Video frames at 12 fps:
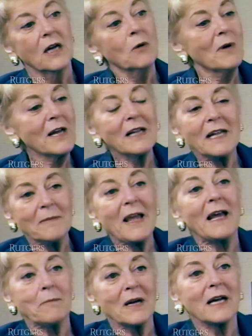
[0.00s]
Well, and,
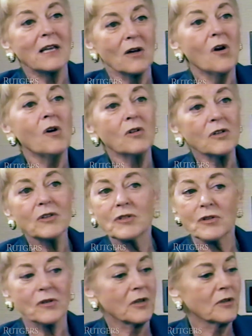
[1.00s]
and my older
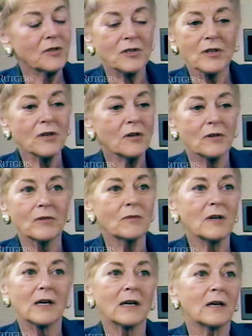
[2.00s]
daughter, too,
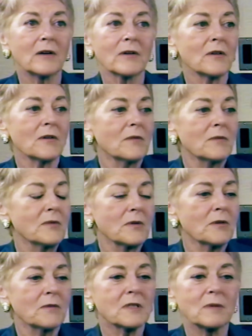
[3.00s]
uh, who,
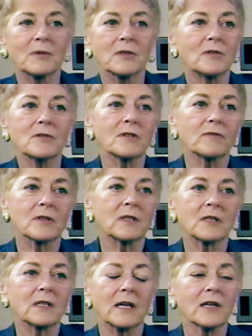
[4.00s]
who was a producer for
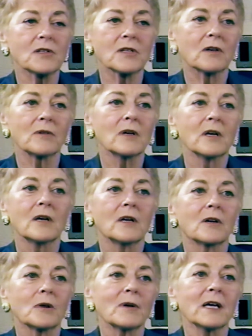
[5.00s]
the Today Show,
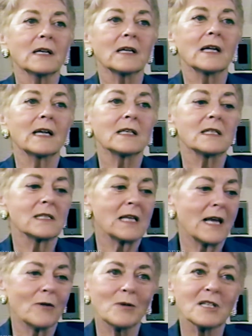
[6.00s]
quit and is
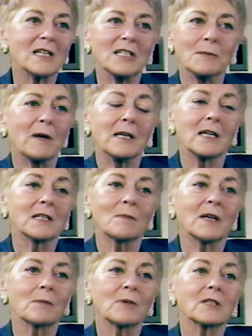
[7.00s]
now into indep
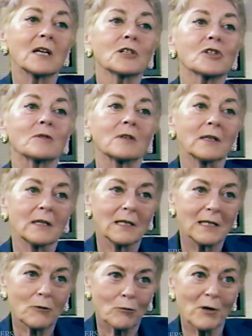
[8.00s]
independent production.
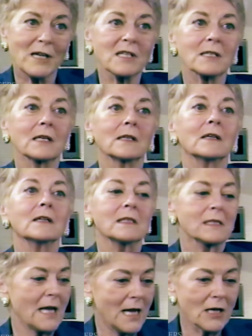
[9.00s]
Risk, wow.
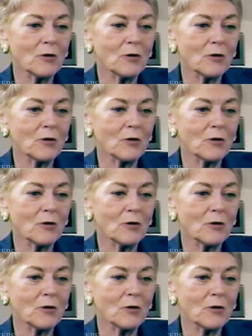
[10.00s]
take